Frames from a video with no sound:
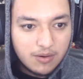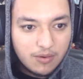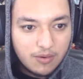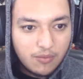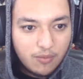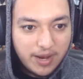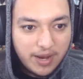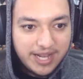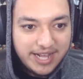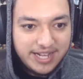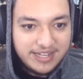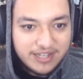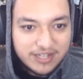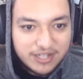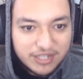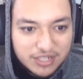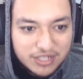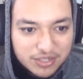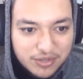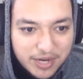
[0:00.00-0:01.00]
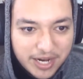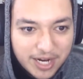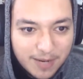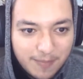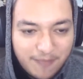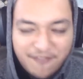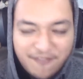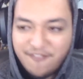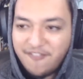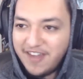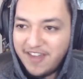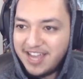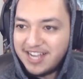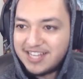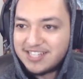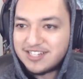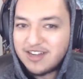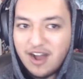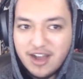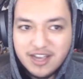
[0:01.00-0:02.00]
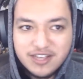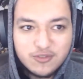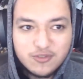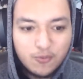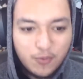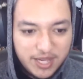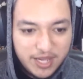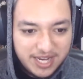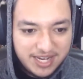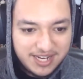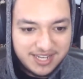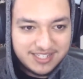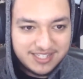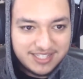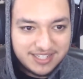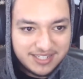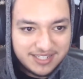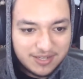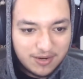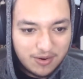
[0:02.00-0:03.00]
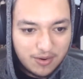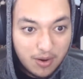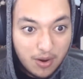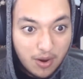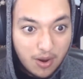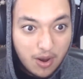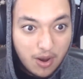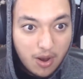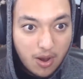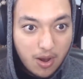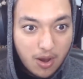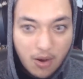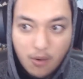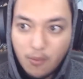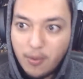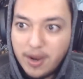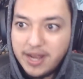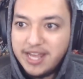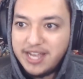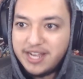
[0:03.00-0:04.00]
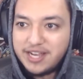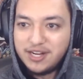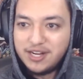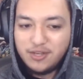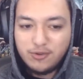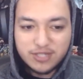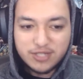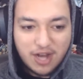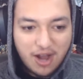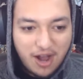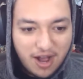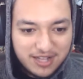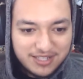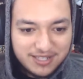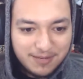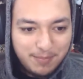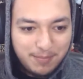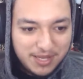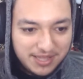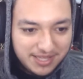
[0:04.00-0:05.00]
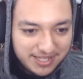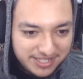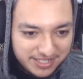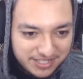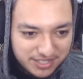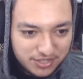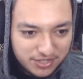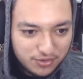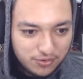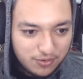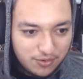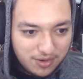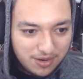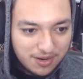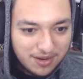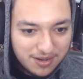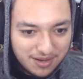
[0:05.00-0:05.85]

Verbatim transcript: Wait, he's gonna straight up fix all his weaknesses? Wait, he can use Han's abilities too?